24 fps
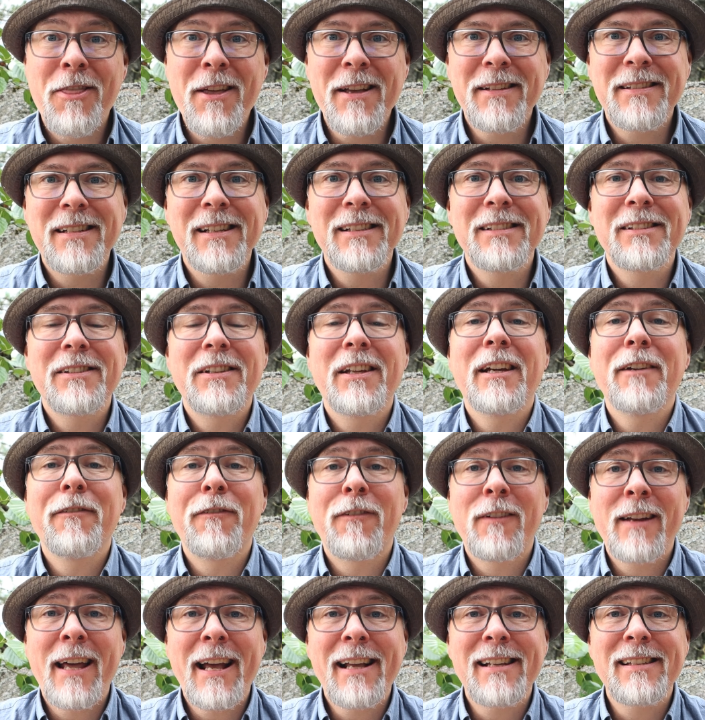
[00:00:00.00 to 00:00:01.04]
This is the
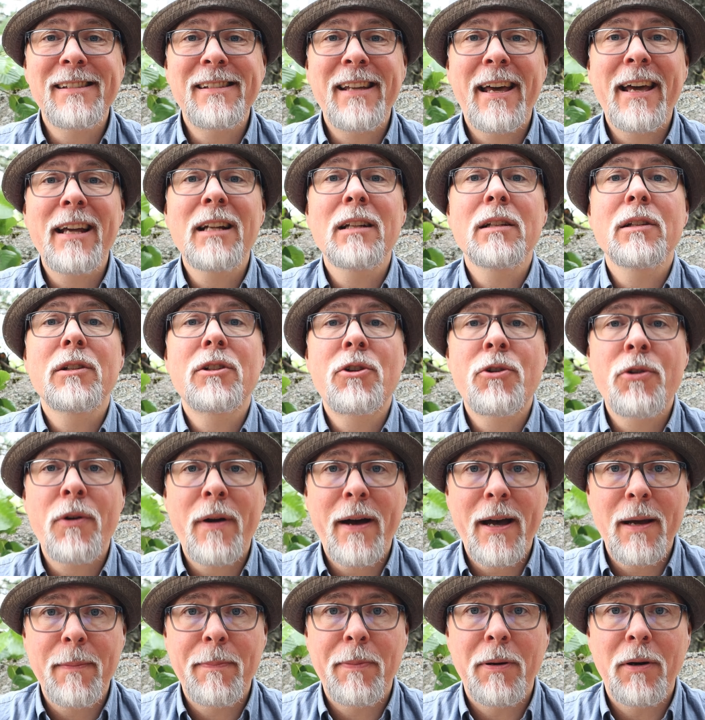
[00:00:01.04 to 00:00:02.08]
Flextail
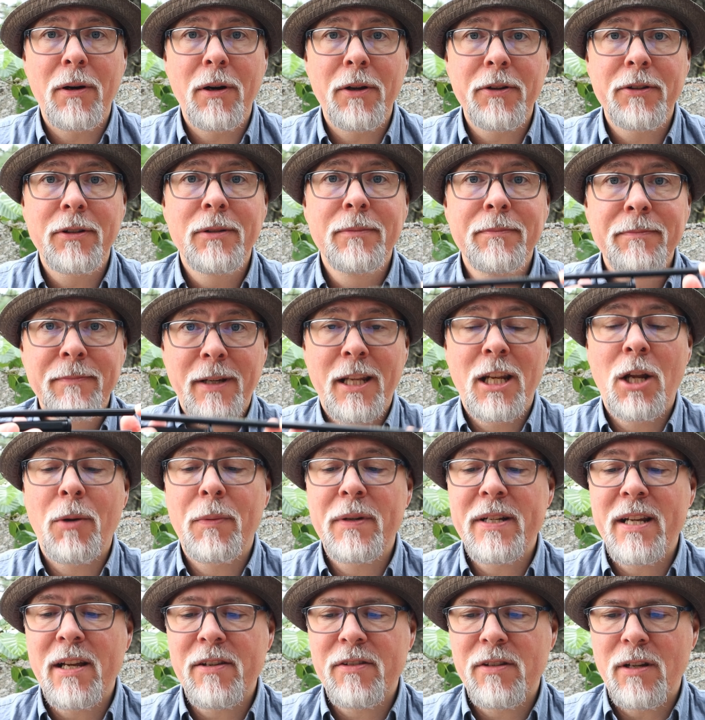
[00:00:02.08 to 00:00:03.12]
tripod, and I
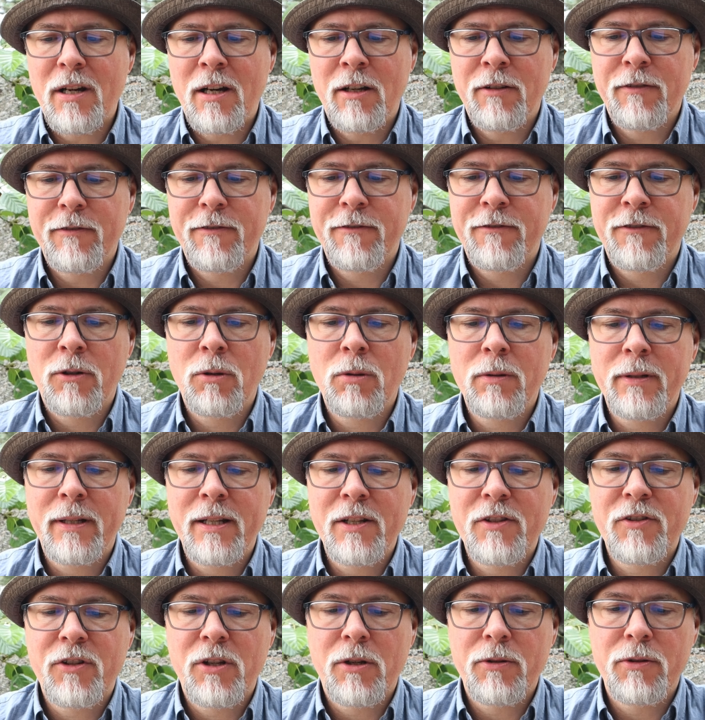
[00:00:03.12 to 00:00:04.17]
will just unfold
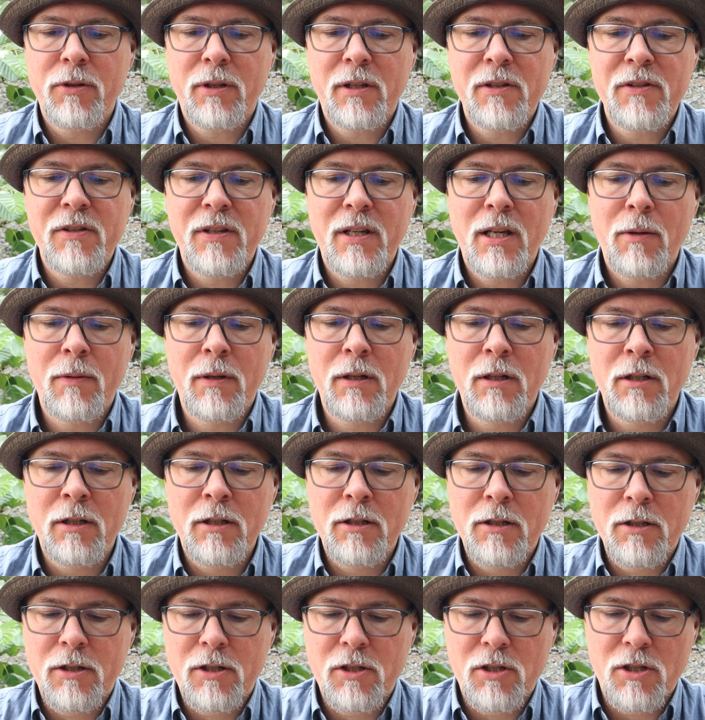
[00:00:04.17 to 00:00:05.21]
it so you can see how it
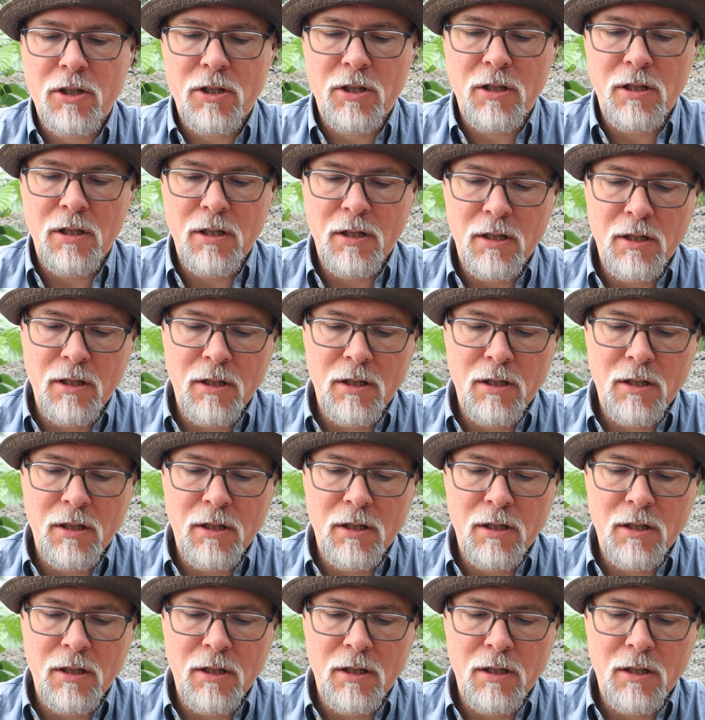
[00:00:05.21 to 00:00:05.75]
looks.